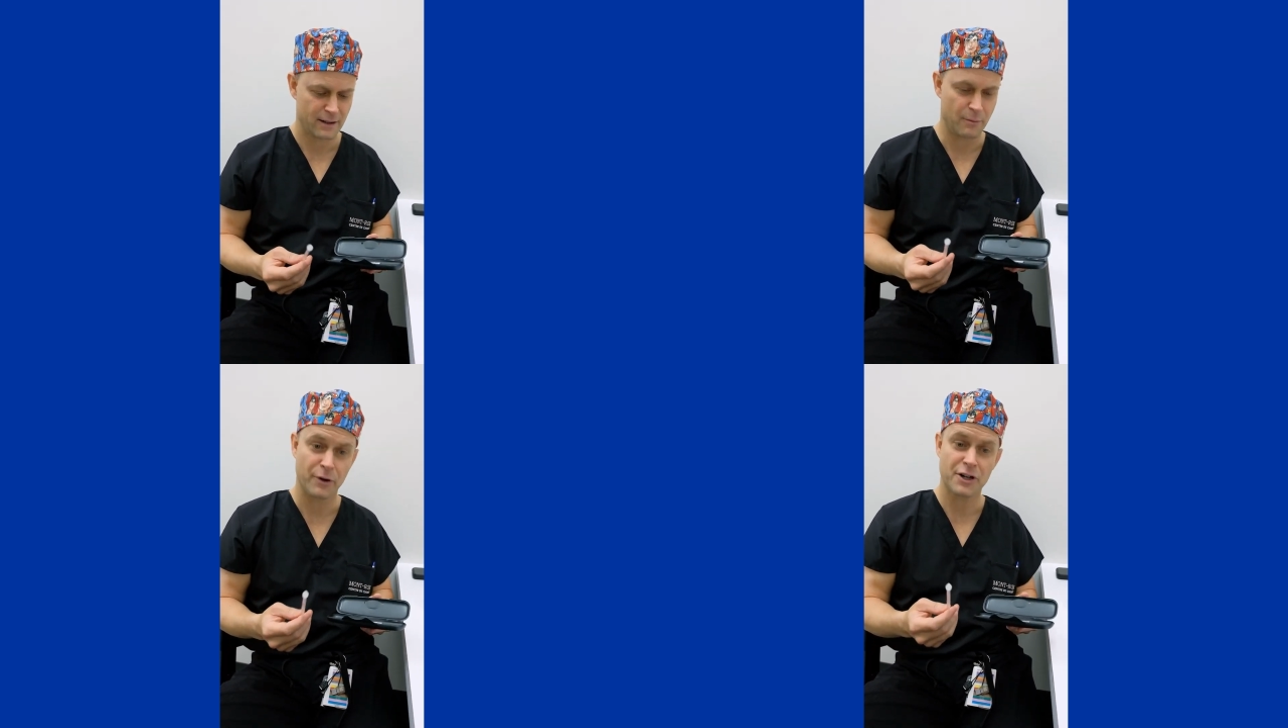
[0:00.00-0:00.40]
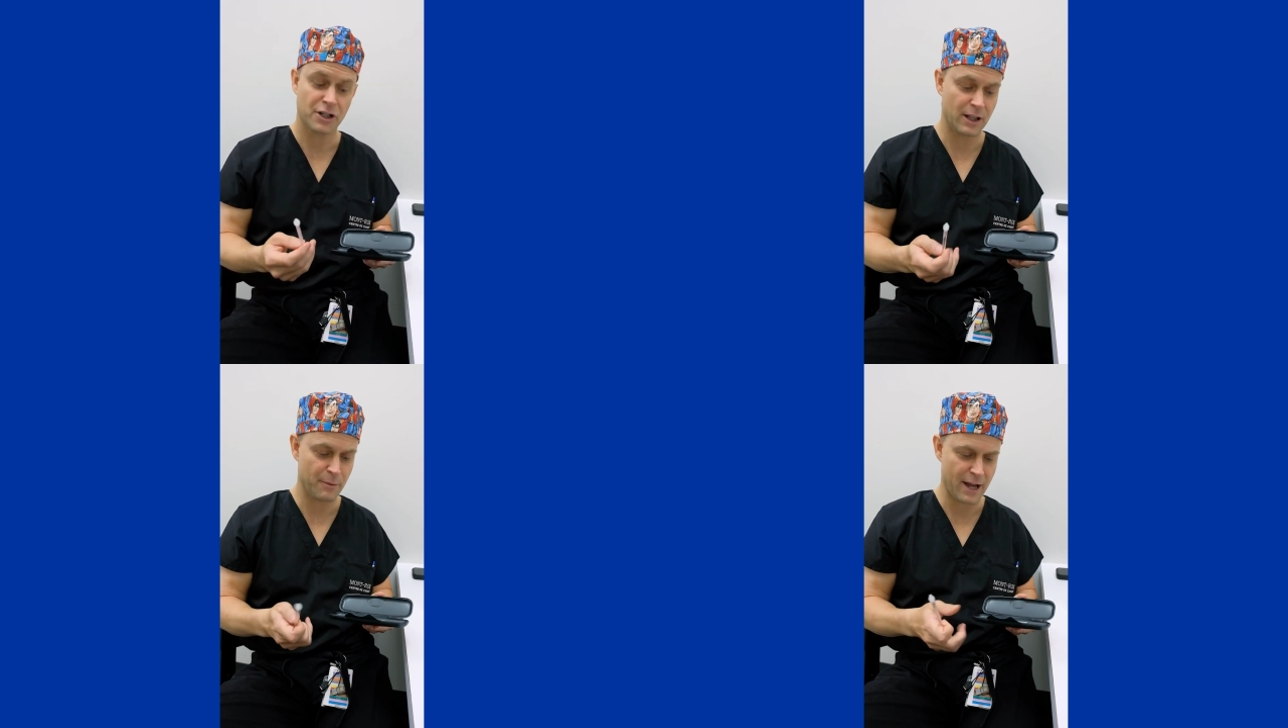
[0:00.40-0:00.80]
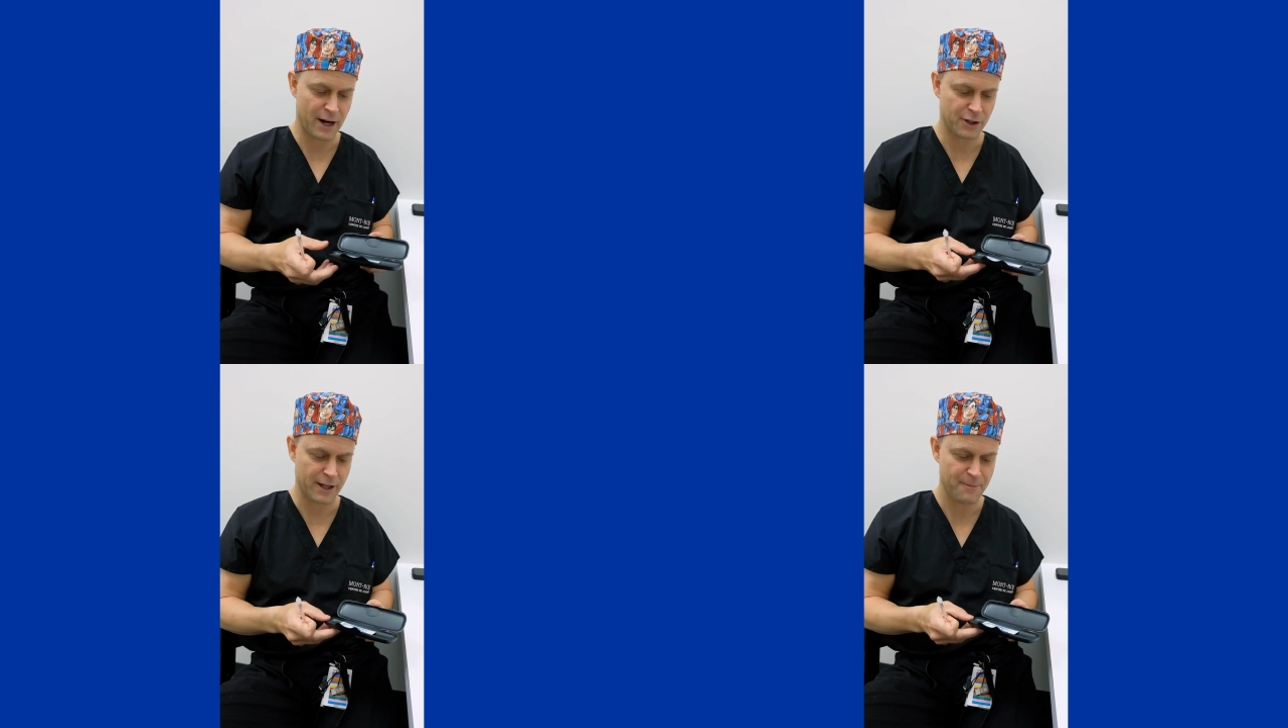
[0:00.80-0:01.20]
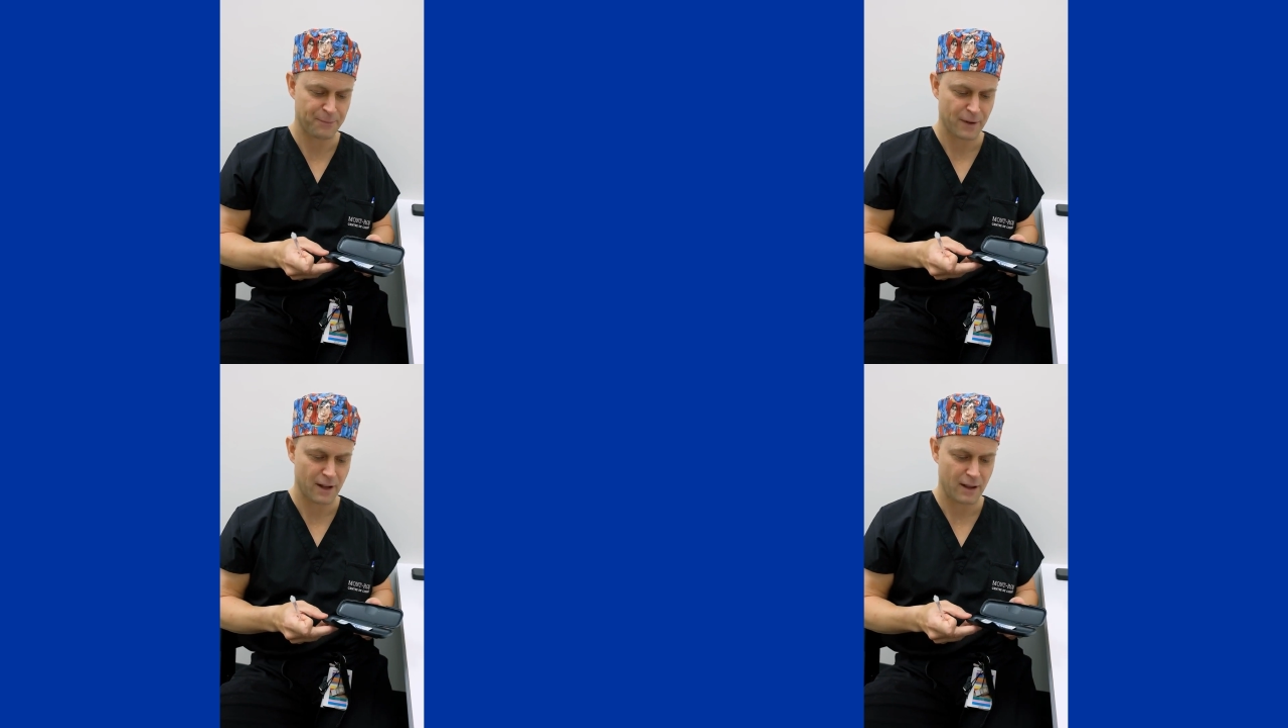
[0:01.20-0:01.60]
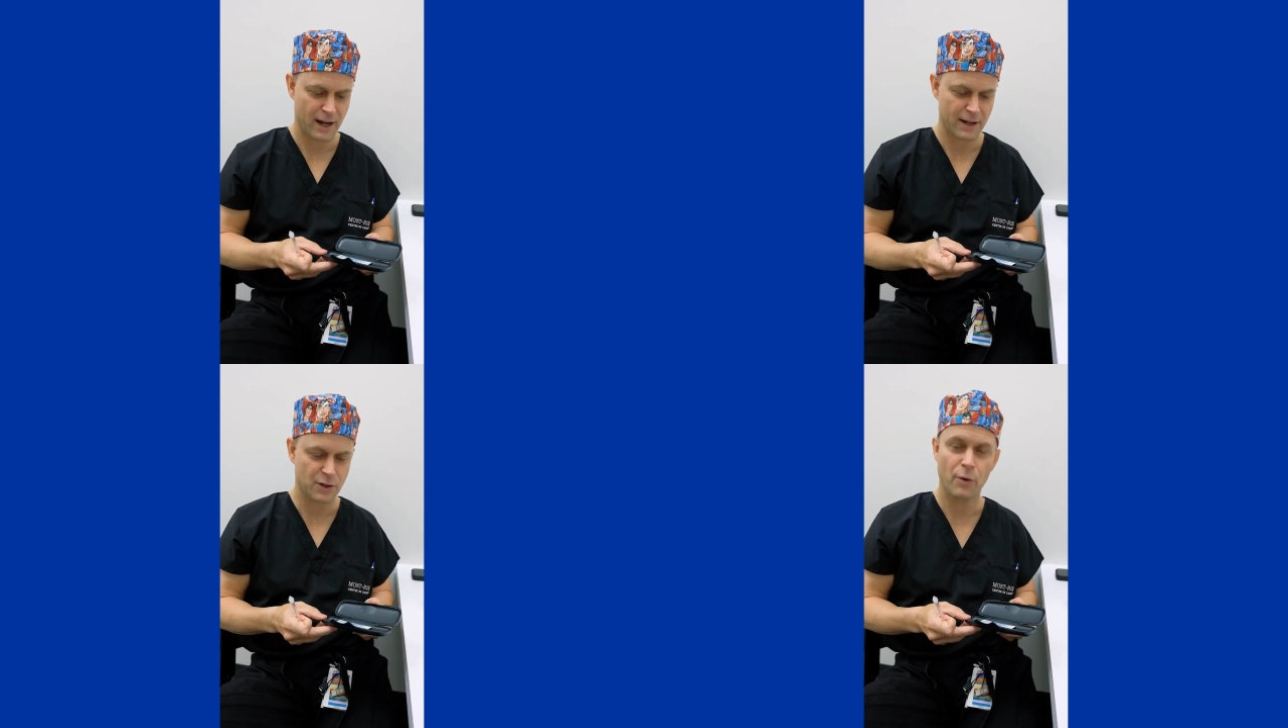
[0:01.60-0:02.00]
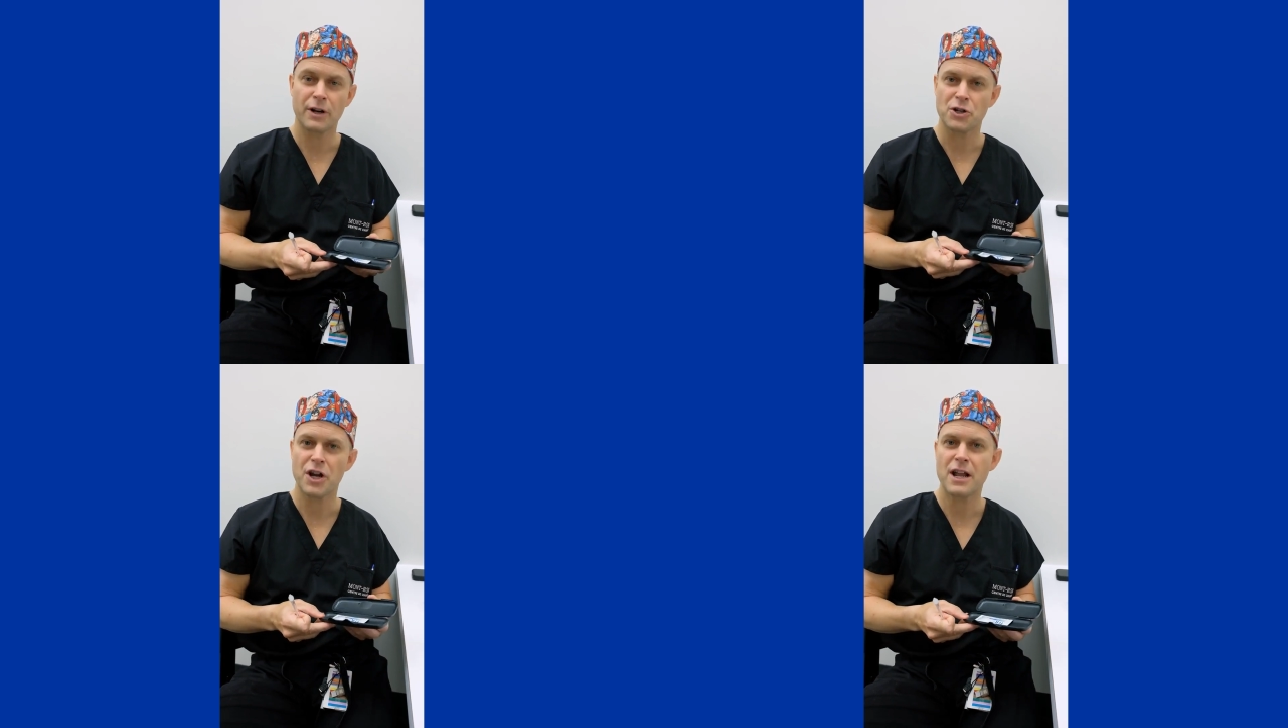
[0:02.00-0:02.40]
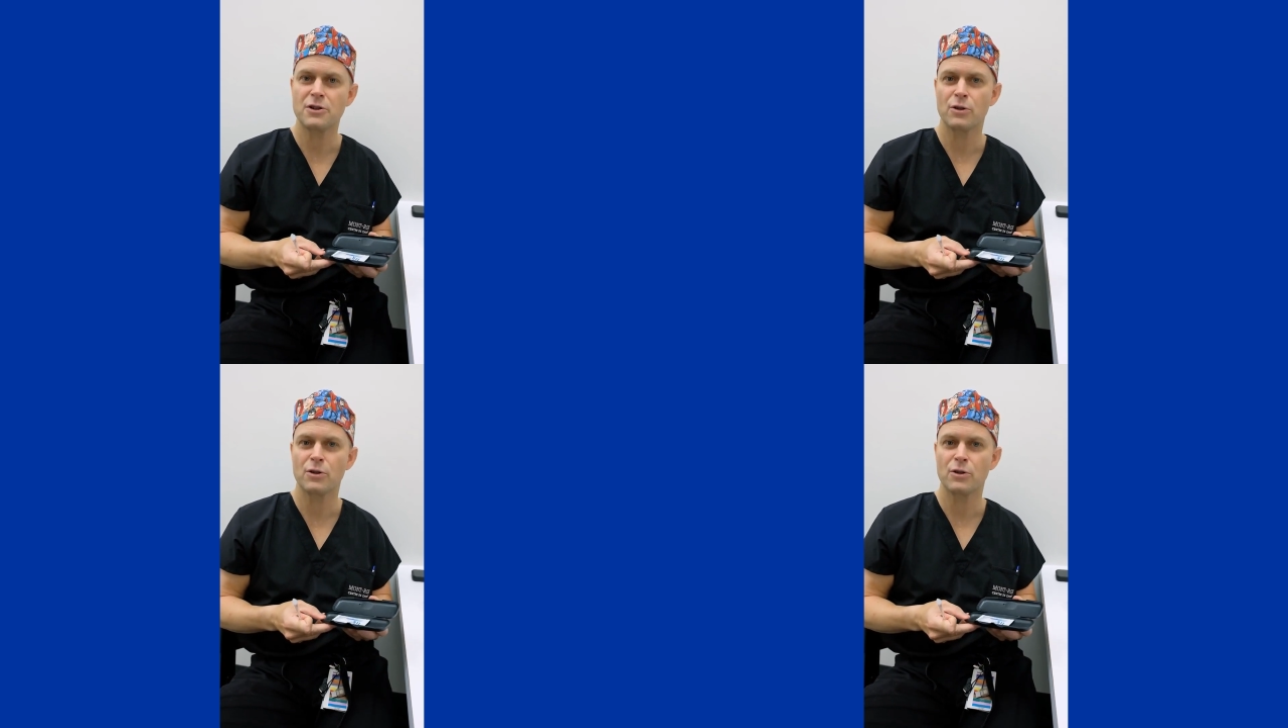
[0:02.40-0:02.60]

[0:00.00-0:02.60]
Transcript: in British Columbia actually, that is going to change